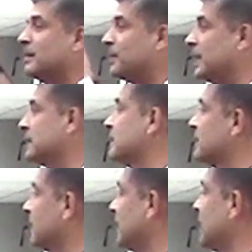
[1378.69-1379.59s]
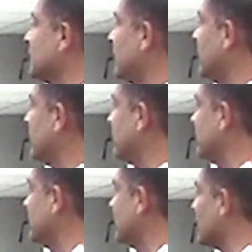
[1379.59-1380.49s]
places the Ganesha
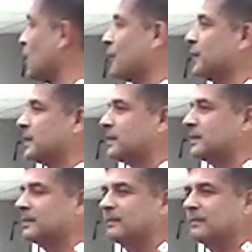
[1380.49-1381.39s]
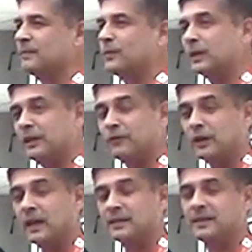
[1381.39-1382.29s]
in her office working for
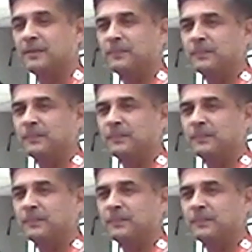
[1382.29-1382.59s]
NASA.